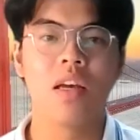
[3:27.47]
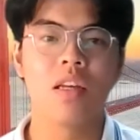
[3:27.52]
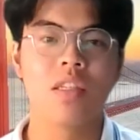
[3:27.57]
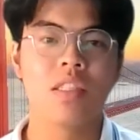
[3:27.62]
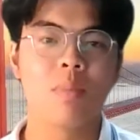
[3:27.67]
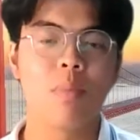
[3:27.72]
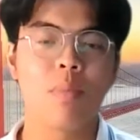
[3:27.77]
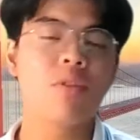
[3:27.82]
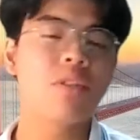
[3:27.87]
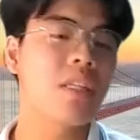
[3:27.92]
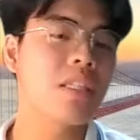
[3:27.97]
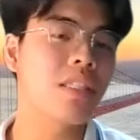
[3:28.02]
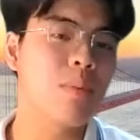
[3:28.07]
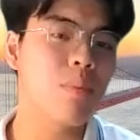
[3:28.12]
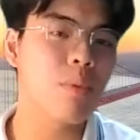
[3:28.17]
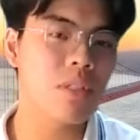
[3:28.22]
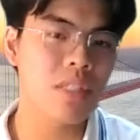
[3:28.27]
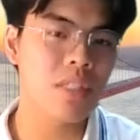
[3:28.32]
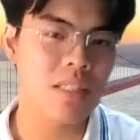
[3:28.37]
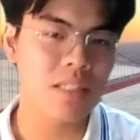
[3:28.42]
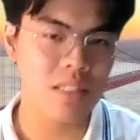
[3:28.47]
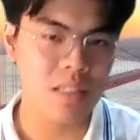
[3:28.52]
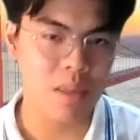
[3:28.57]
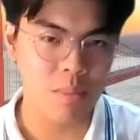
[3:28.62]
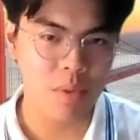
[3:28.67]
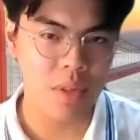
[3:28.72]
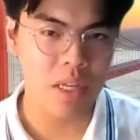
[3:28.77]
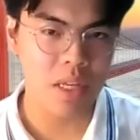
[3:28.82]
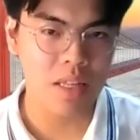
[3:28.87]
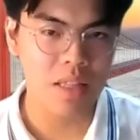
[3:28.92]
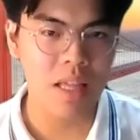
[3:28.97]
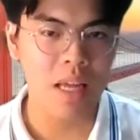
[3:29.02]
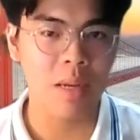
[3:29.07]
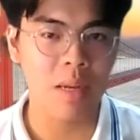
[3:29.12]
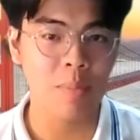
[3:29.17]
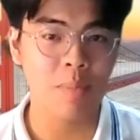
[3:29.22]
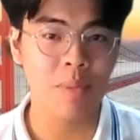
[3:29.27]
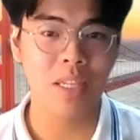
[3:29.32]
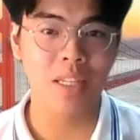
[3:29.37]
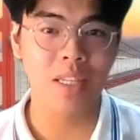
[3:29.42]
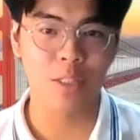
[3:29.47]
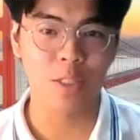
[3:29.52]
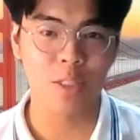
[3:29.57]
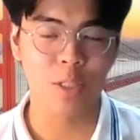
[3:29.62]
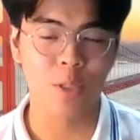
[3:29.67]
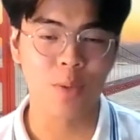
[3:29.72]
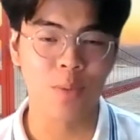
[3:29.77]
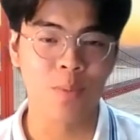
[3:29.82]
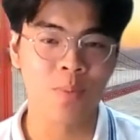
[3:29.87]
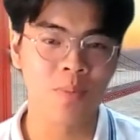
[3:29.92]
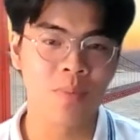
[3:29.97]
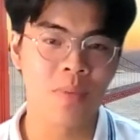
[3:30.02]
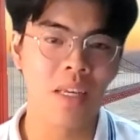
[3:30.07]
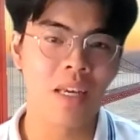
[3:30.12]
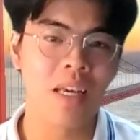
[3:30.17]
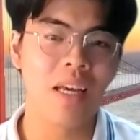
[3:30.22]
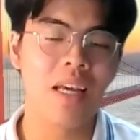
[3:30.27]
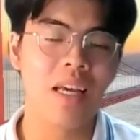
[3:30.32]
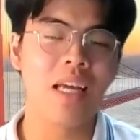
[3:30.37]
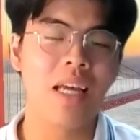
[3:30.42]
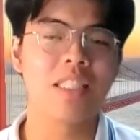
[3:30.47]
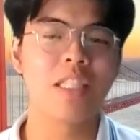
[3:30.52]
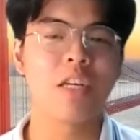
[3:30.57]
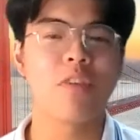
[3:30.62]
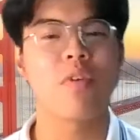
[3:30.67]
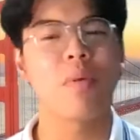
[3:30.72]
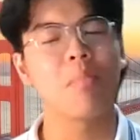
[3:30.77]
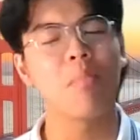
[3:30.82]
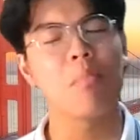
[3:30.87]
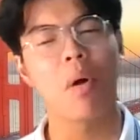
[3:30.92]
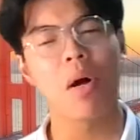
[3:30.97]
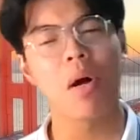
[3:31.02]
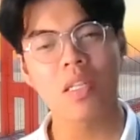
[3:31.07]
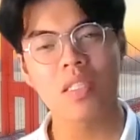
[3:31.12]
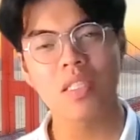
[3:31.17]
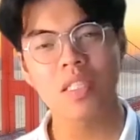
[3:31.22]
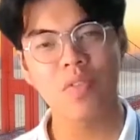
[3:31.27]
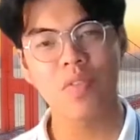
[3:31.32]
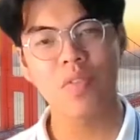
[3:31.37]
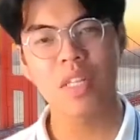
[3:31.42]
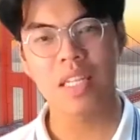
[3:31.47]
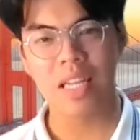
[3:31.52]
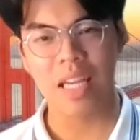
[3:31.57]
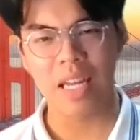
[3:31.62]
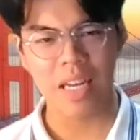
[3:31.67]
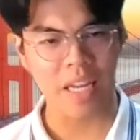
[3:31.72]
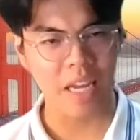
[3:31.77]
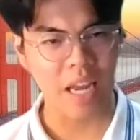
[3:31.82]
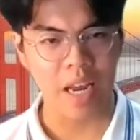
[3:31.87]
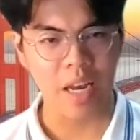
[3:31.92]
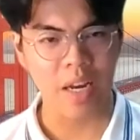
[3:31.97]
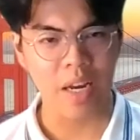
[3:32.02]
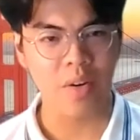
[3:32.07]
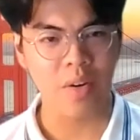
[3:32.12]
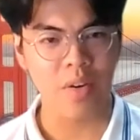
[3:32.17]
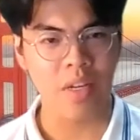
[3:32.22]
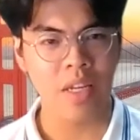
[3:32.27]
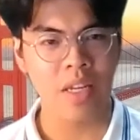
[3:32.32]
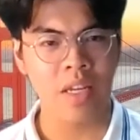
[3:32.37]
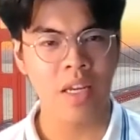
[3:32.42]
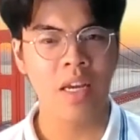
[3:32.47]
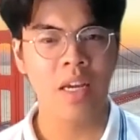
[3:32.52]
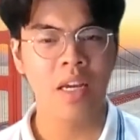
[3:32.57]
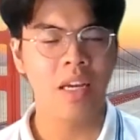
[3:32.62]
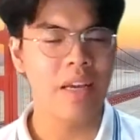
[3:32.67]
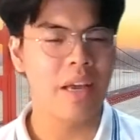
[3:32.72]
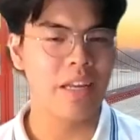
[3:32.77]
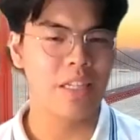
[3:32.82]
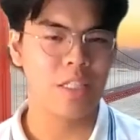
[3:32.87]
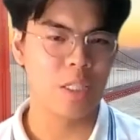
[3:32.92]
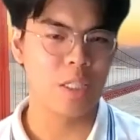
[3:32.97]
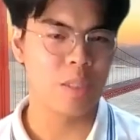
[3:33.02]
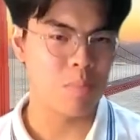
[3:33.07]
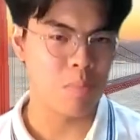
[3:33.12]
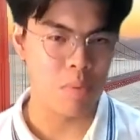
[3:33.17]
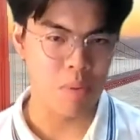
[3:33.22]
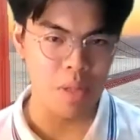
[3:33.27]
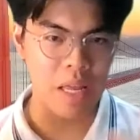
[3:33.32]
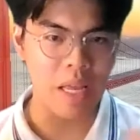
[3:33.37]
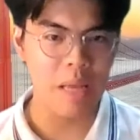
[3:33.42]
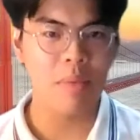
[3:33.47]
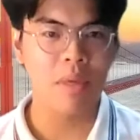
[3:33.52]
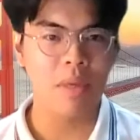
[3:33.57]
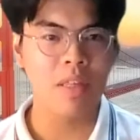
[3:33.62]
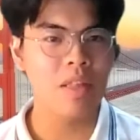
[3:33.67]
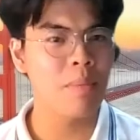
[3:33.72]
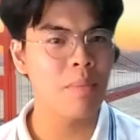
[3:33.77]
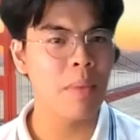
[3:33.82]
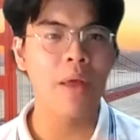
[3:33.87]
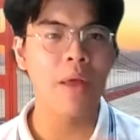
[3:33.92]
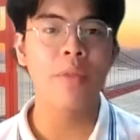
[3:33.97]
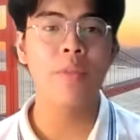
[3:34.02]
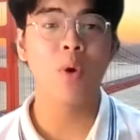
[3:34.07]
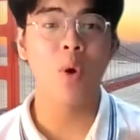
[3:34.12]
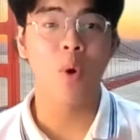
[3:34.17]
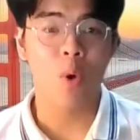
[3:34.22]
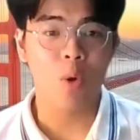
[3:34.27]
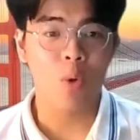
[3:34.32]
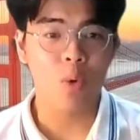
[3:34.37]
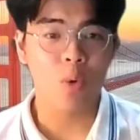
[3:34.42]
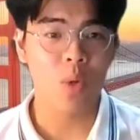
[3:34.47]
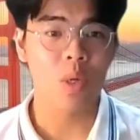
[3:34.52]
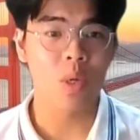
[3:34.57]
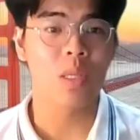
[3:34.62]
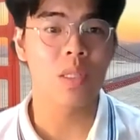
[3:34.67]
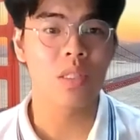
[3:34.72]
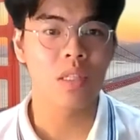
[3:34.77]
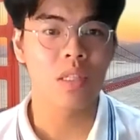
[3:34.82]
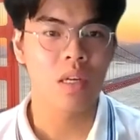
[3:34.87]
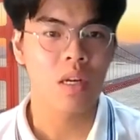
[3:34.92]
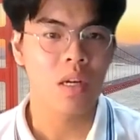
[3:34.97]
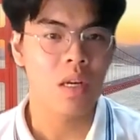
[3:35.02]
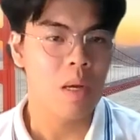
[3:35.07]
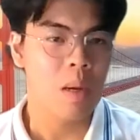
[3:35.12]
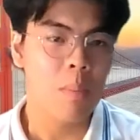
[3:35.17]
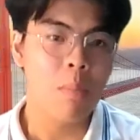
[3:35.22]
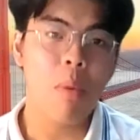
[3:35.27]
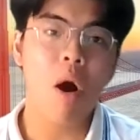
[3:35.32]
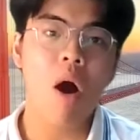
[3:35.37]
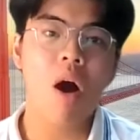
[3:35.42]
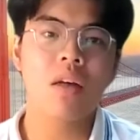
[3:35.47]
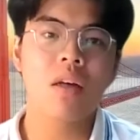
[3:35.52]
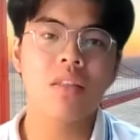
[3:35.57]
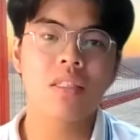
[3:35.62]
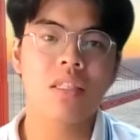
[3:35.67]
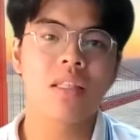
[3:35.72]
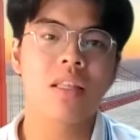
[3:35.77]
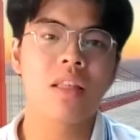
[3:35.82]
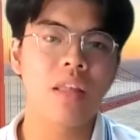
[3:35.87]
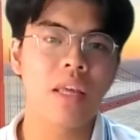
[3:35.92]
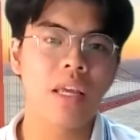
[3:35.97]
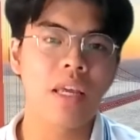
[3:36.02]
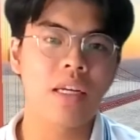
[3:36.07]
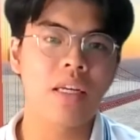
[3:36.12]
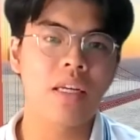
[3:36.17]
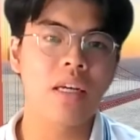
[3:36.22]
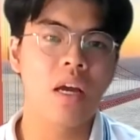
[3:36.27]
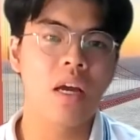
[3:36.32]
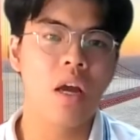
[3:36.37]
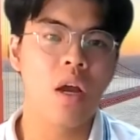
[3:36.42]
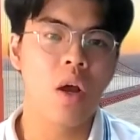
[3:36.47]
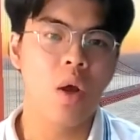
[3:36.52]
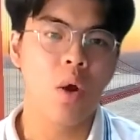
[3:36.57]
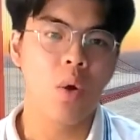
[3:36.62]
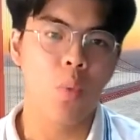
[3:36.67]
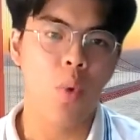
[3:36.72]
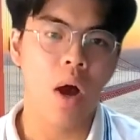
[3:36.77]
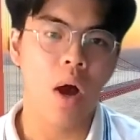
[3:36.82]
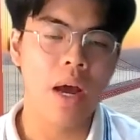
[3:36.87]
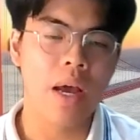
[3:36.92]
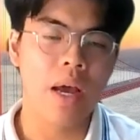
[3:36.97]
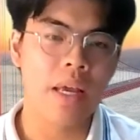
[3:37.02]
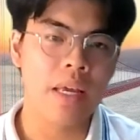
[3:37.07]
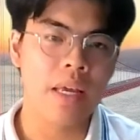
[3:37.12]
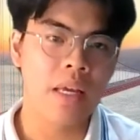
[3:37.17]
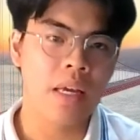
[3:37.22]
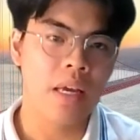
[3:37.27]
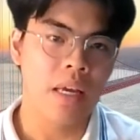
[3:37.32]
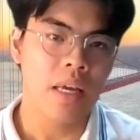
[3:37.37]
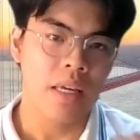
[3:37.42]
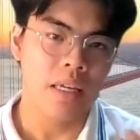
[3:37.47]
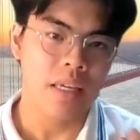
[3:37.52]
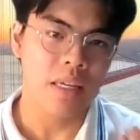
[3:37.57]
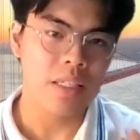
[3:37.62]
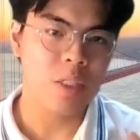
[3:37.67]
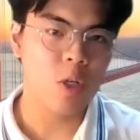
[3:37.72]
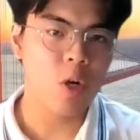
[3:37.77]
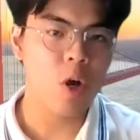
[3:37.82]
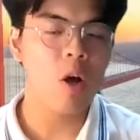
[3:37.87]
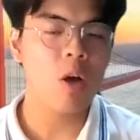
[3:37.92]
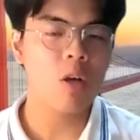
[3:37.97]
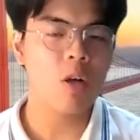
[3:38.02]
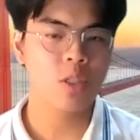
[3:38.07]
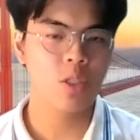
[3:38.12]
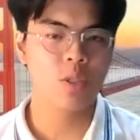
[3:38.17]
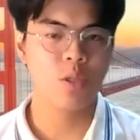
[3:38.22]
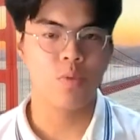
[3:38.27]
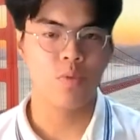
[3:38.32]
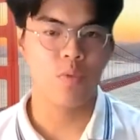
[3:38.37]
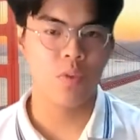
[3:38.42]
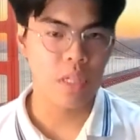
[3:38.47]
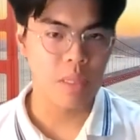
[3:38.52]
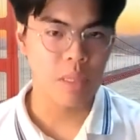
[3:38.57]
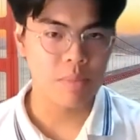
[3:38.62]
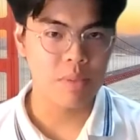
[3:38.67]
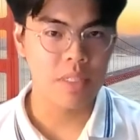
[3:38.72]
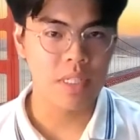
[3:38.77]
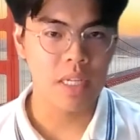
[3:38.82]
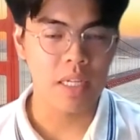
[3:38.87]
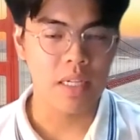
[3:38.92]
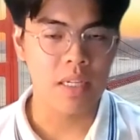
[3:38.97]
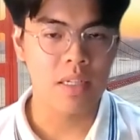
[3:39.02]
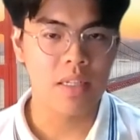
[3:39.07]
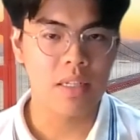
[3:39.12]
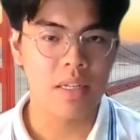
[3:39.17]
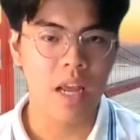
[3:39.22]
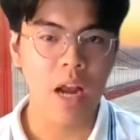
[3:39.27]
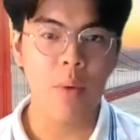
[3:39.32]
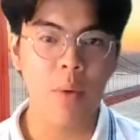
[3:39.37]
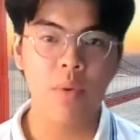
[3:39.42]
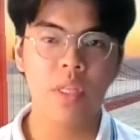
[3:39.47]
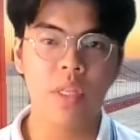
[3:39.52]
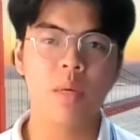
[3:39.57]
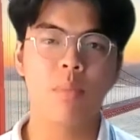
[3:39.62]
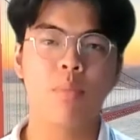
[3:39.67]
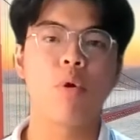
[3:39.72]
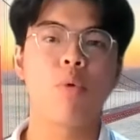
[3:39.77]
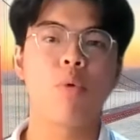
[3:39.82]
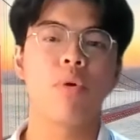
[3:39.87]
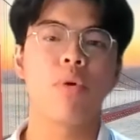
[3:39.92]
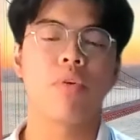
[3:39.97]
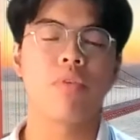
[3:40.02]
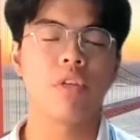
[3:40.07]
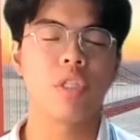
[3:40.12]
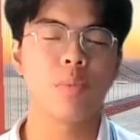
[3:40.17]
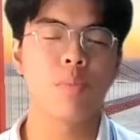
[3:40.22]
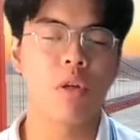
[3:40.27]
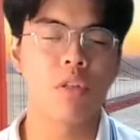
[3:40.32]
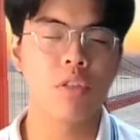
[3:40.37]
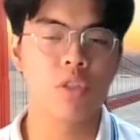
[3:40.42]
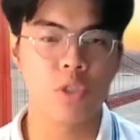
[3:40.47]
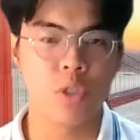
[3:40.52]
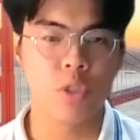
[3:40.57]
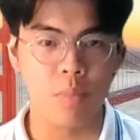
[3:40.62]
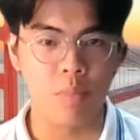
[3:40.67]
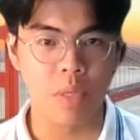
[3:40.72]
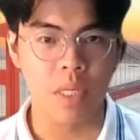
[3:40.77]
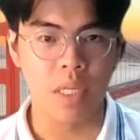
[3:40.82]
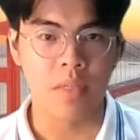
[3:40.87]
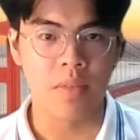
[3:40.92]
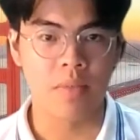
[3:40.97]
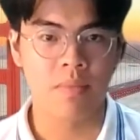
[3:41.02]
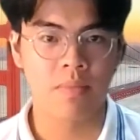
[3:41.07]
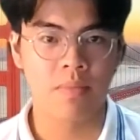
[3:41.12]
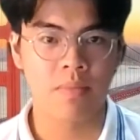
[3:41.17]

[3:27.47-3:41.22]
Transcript: Suppose that someone said something that upsets you. Instead of impulsively getting angry and just blaming them and the whole world, pause and think why he has caused you to feel upset and what the appropriate response should be.